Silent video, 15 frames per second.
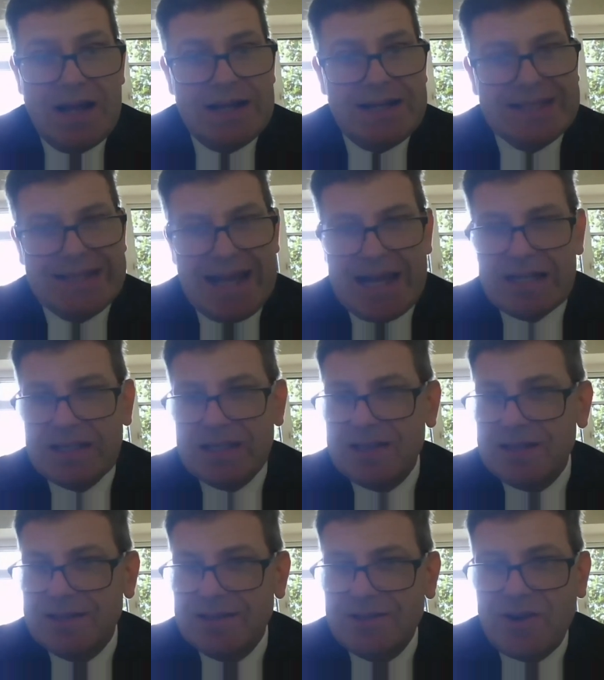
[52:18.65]
like that
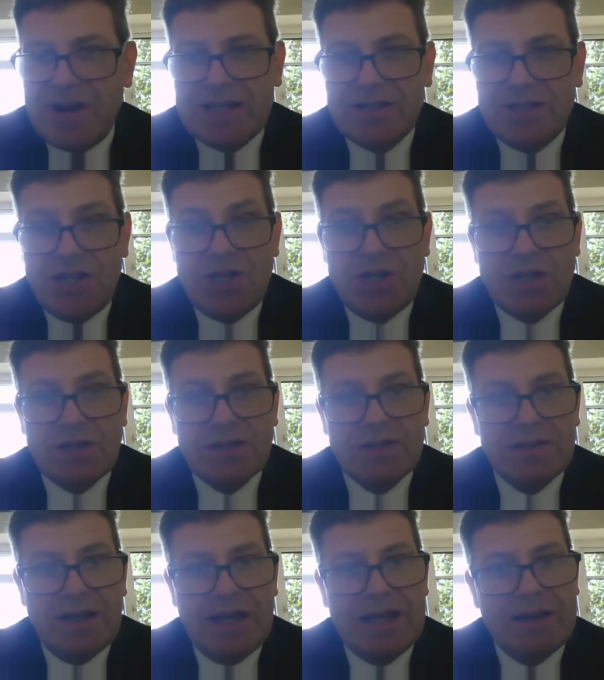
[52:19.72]
transition
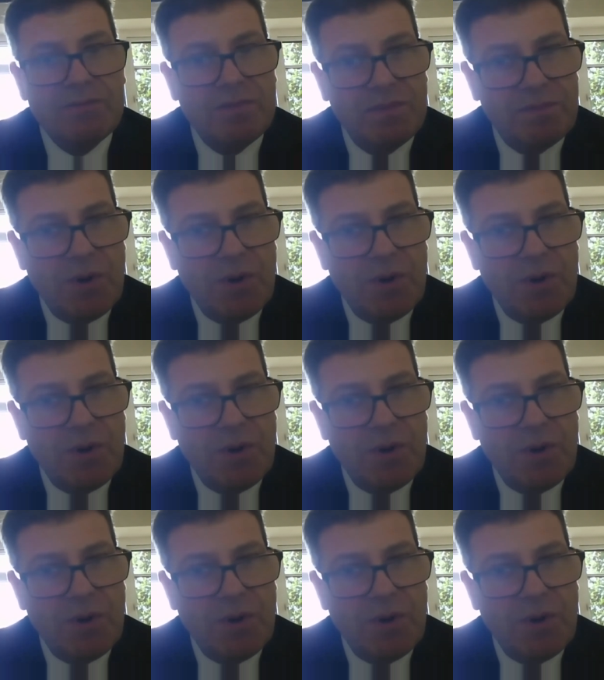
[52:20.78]
in